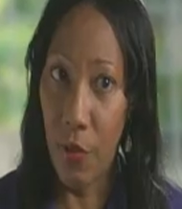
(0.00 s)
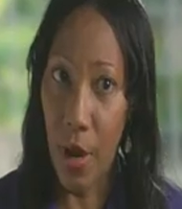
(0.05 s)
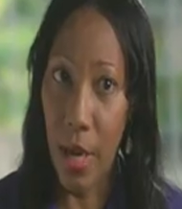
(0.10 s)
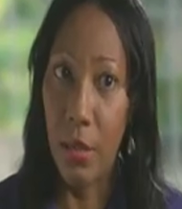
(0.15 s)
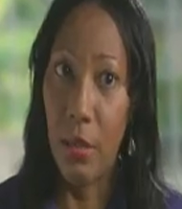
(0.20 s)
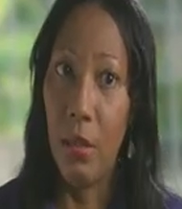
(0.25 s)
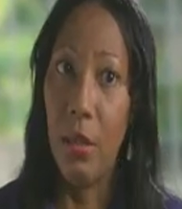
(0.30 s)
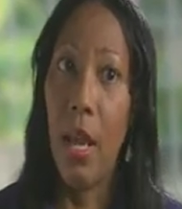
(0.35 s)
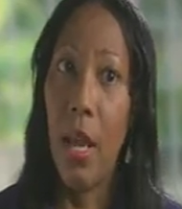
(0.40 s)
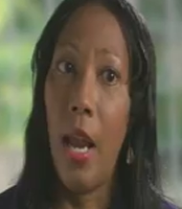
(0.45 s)
I
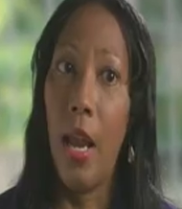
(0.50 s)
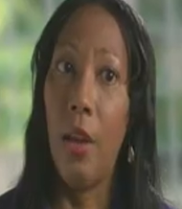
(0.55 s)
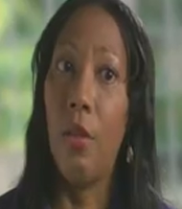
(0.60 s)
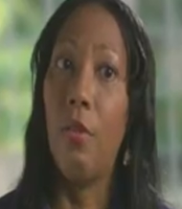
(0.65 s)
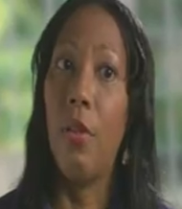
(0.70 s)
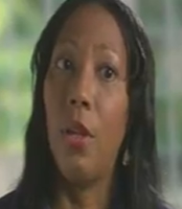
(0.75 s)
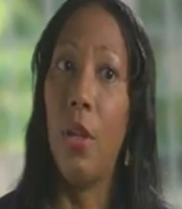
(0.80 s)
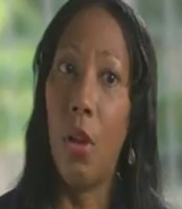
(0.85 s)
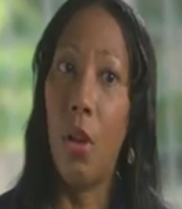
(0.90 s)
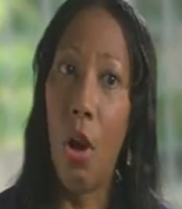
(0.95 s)
had
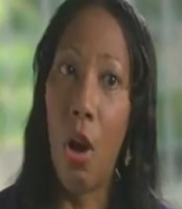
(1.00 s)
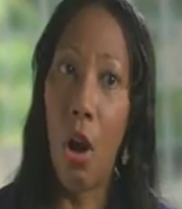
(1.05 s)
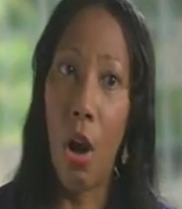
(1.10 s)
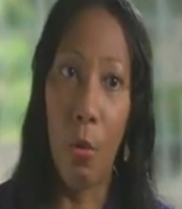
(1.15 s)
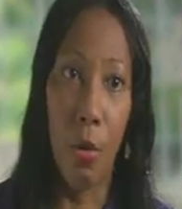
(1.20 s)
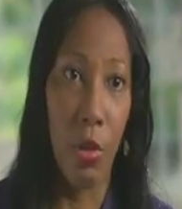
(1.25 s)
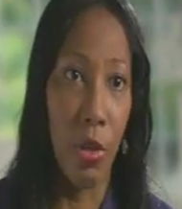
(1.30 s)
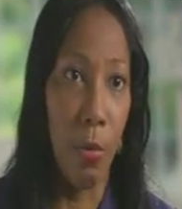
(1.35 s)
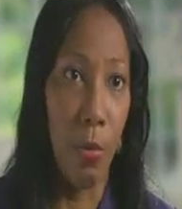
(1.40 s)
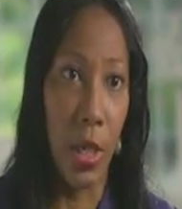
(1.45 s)
her in the car
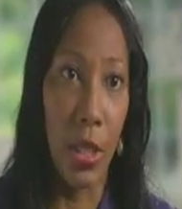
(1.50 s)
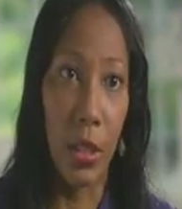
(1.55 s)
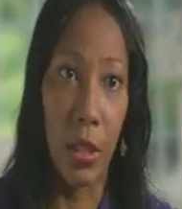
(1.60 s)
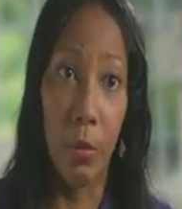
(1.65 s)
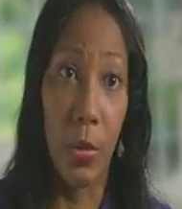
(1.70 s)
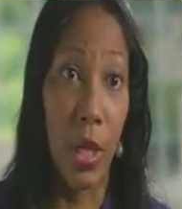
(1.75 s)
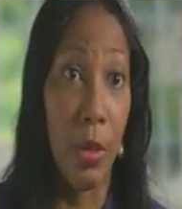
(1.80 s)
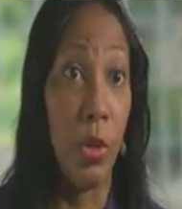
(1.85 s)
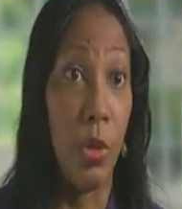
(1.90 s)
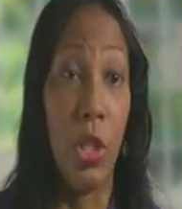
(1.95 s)
with me,
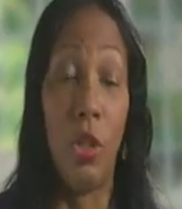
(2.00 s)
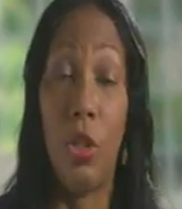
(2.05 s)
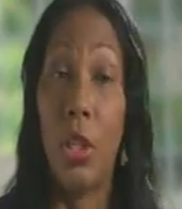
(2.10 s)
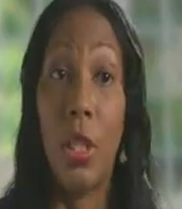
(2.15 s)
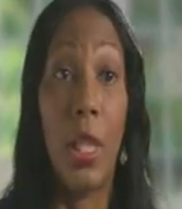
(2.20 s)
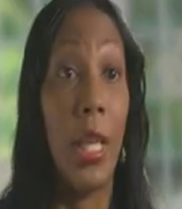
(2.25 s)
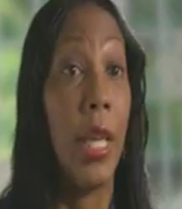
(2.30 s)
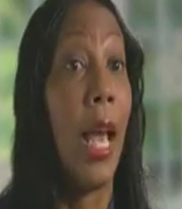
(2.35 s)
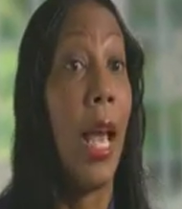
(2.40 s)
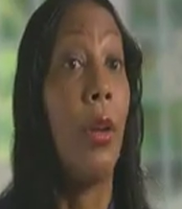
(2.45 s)
sometimes she'd
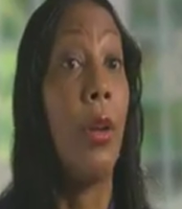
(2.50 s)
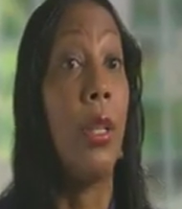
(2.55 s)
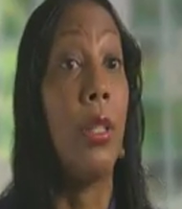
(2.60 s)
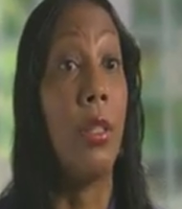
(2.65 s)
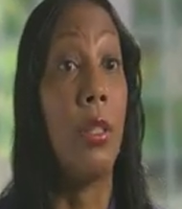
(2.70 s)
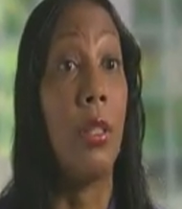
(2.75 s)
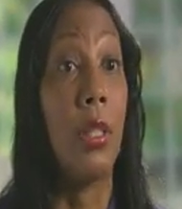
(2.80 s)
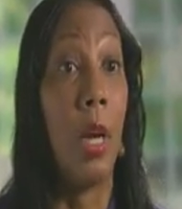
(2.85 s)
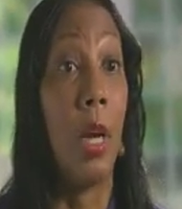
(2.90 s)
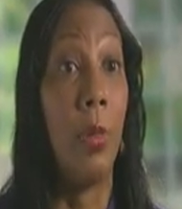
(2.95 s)
just get out at the
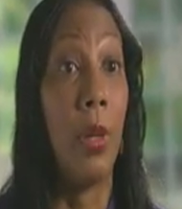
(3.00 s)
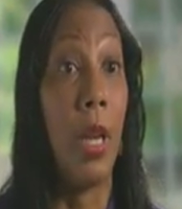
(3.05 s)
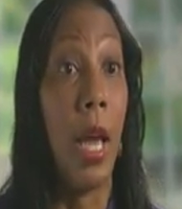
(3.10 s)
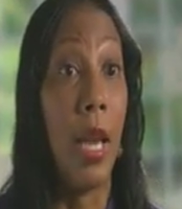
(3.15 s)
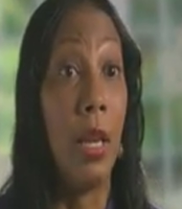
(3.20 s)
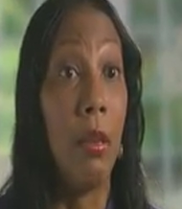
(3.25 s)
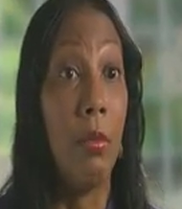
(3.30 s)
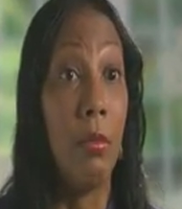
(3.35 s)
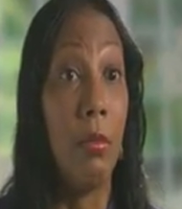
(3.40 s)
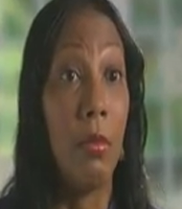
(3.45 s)

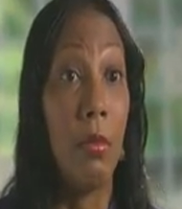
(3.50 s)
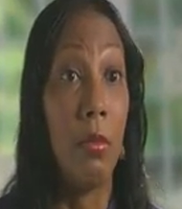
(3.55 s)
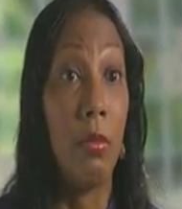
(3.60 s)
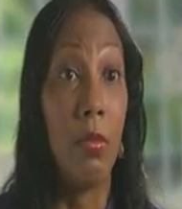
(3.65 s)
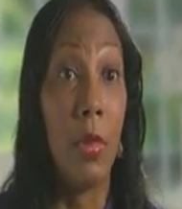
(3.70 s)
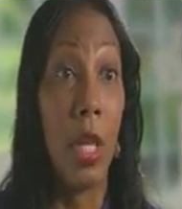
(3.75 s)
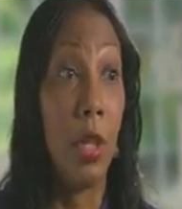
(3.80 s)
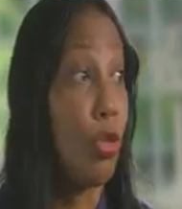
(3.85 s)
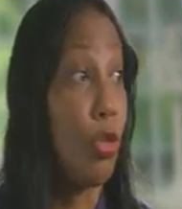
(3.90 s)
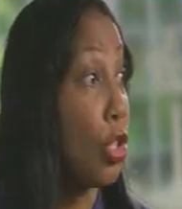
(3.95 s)
stoplight
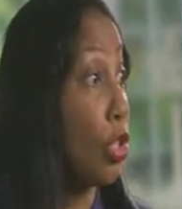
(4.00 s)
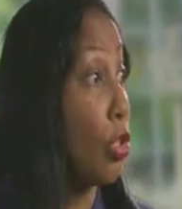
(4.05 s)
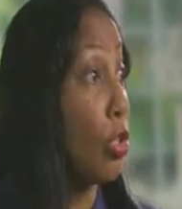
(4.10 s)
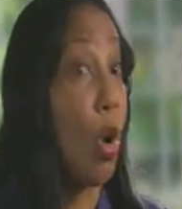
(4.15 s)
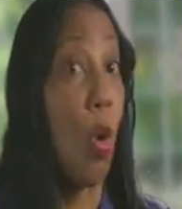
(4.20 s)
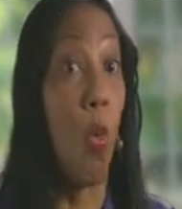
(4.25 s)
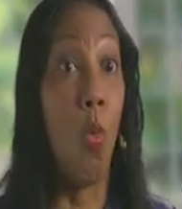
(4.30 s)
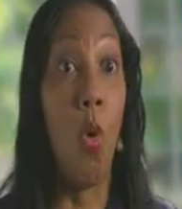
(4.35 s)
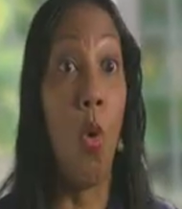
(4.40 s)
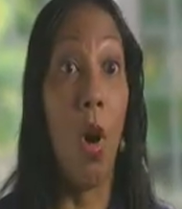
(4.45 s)
and just
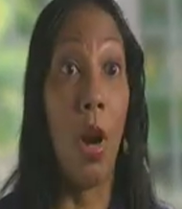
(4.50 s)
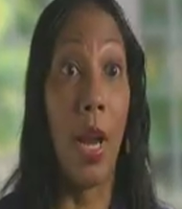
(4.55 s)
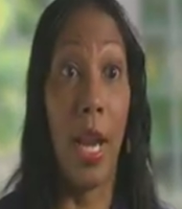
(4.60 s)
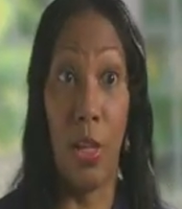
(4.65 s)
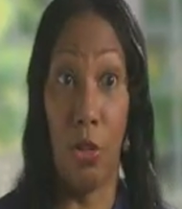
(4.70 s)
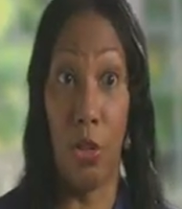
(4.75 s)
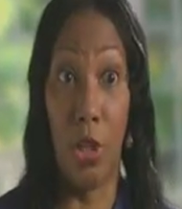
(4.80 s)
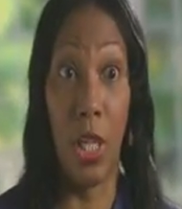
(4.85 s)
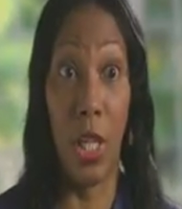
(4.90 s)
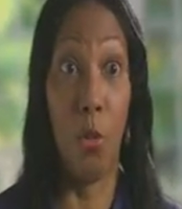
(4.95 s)
go walk,
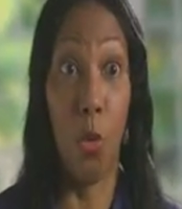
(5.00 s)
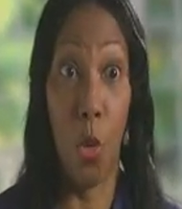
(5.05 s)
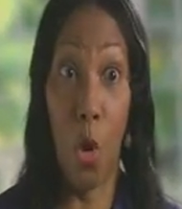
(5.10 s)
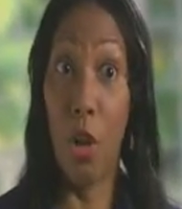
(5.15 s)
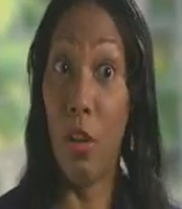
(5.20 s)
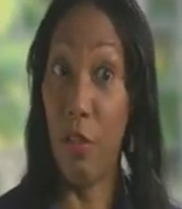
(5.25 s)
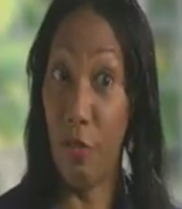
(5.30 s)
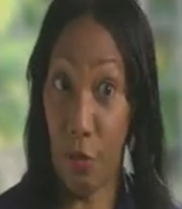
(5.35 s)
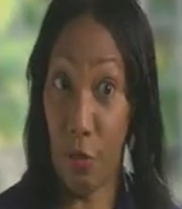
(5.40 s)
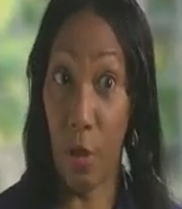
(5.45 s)
and she
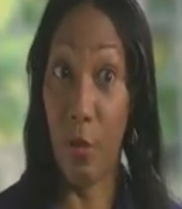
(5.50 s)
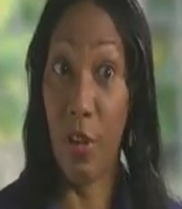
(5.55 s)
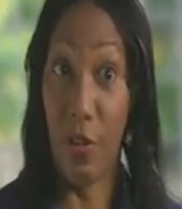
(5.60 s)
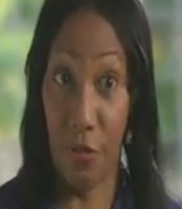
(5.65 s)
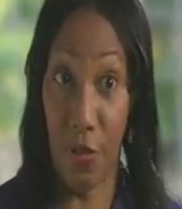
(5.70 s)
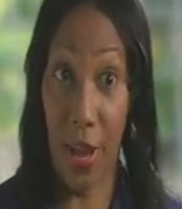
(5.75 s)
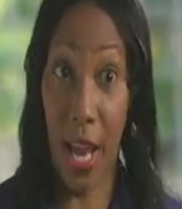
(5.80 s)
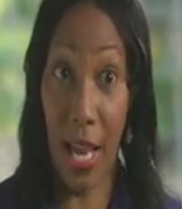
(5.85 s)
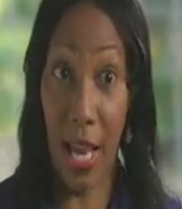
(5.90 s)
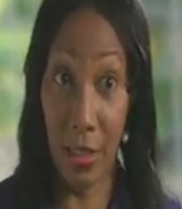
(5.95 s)
walked very
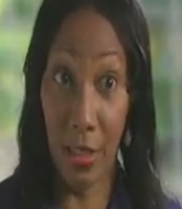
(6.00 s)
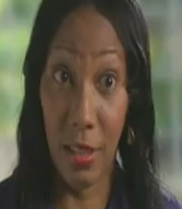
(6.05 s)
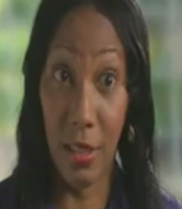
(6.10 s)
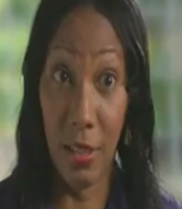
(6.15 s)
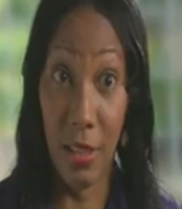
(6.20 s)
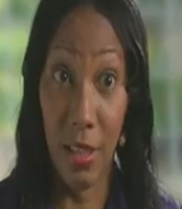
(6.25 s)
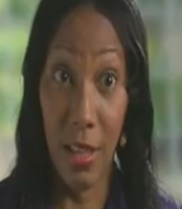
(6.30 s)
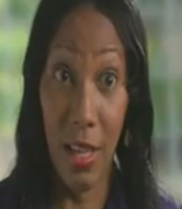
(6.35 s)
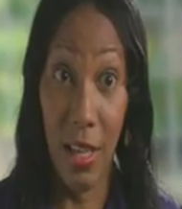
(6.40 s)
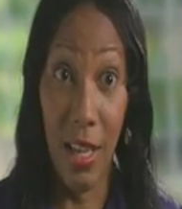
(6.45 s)
fast.
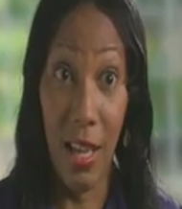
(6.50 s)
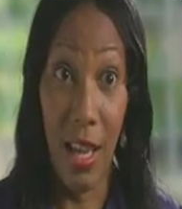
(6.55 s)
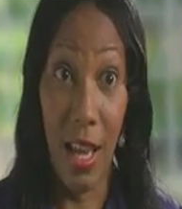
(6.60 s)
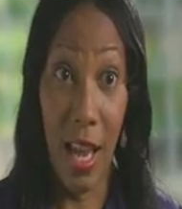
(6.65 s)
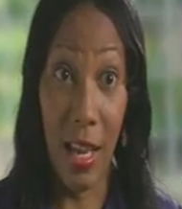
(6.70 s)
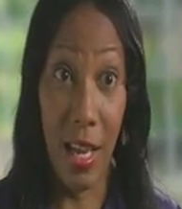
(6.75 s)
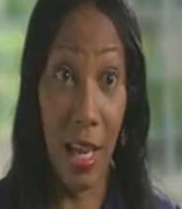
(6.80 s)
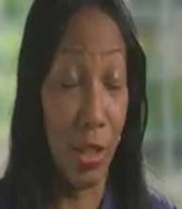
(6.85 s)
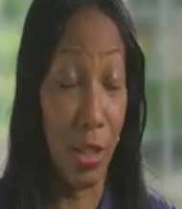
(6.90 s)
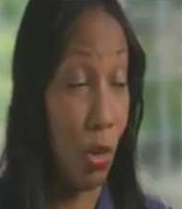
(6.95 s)

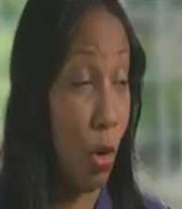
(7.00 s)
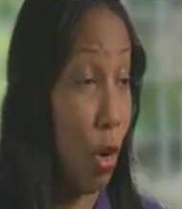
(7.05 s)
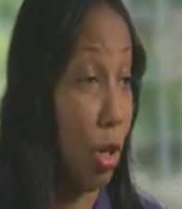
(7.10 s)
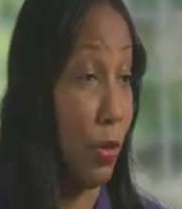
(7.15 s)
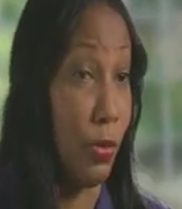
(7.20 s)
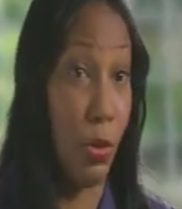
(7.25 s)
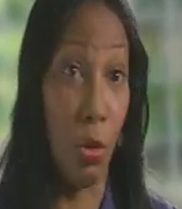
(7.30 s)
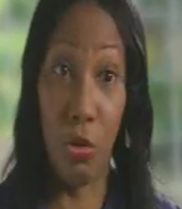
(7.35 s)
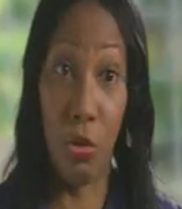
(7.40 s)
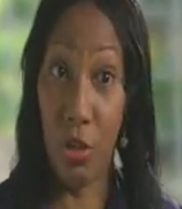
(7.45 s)
I guess all
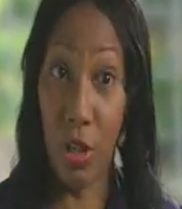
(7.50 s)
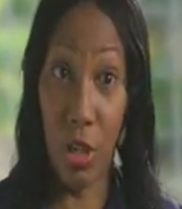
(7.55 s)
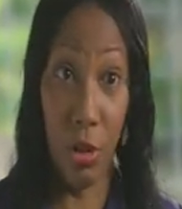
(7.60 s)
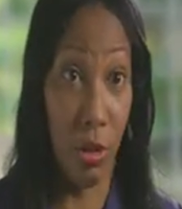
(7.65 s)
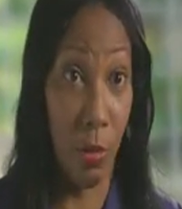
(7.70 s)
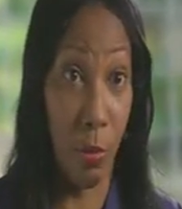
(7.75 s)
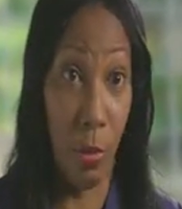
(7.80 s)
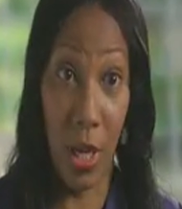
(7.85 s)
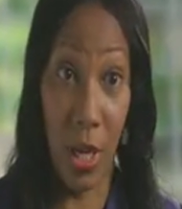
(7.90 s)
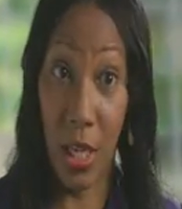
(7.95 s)
of those
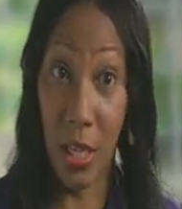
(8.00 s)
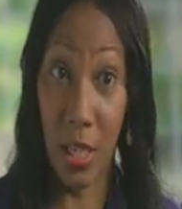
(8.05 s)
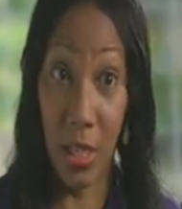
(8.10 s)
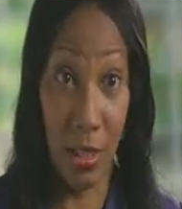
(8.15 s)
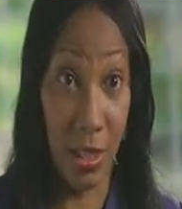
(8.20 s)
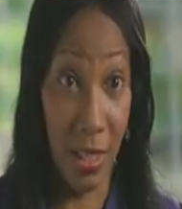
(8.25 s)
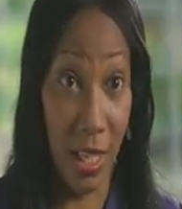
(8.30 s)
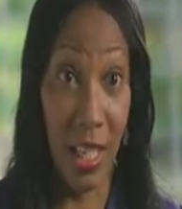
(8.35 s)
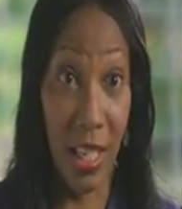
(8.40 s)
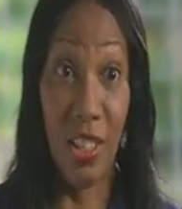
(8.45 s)
years of being in the
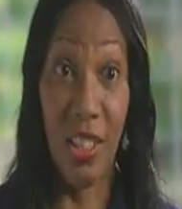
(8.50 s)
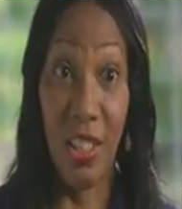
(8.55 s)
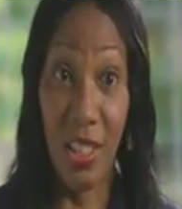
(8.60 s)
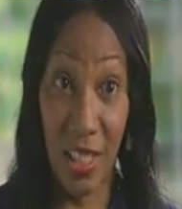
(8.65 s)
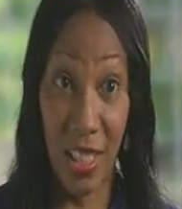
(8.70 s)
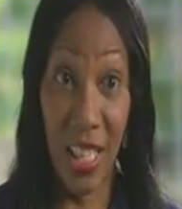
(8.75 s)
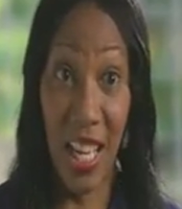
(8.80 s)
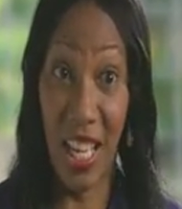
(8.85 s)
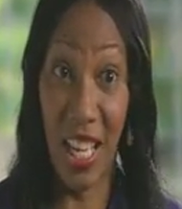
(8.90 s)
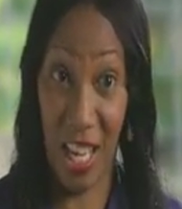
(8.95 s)
city,
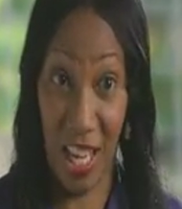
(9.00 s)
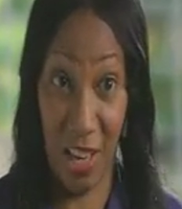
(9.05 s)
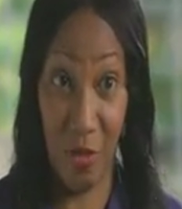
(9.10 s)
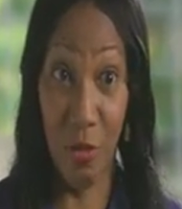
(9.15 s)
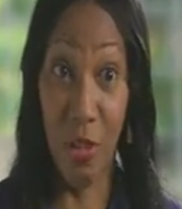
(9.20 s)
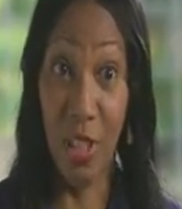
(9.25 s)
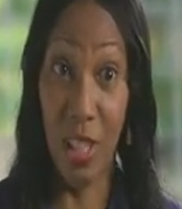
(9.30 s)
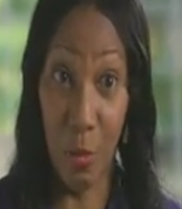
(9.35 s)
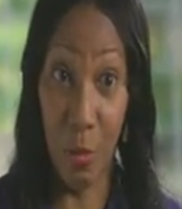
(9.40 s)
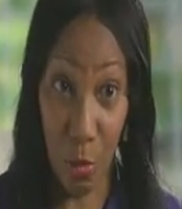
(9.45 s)
this lady can
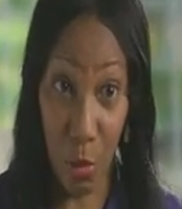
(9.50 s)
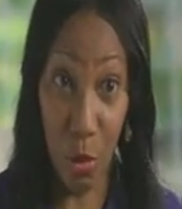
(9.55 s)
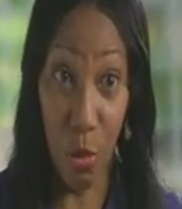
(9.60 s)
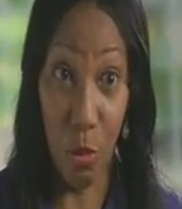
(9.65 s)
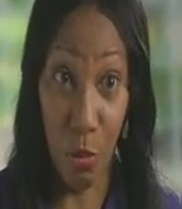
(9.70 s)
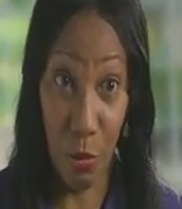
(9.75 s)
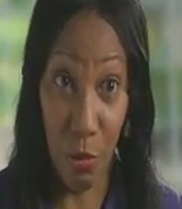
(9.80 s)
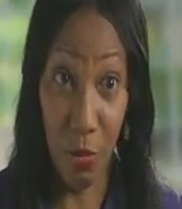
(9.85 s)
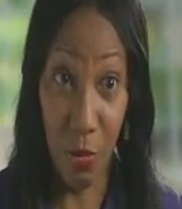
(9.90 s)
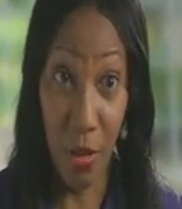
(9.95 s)
really
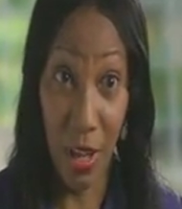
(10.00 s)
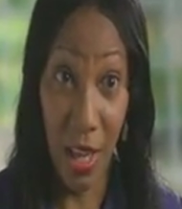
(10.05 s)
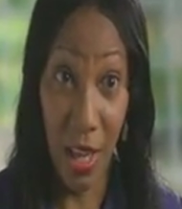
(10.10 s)
move.